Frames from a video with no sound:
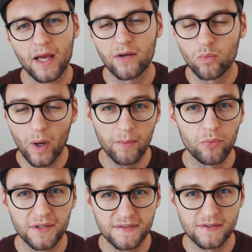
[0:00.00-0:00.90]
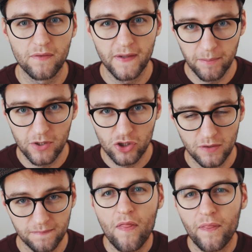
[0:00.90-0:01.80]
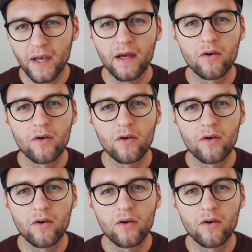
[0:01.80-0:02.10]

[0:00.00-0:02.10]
and vibrance to the image. Then I